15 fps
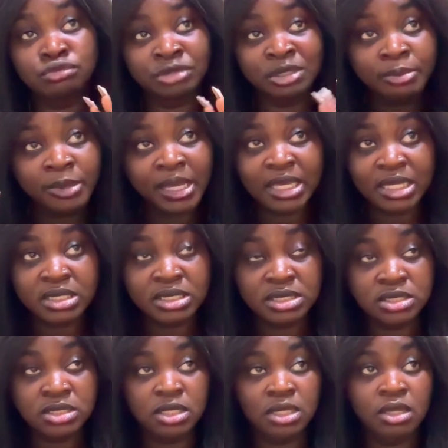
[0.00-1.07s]

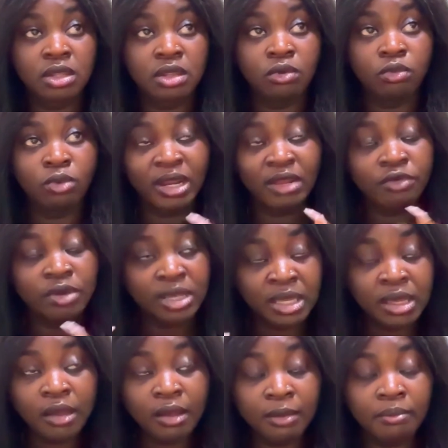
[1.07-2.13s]
replace whatever
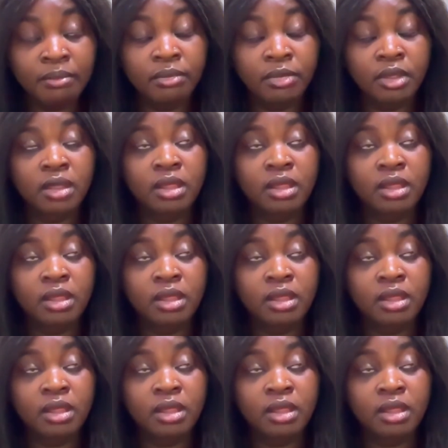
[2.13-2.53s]
income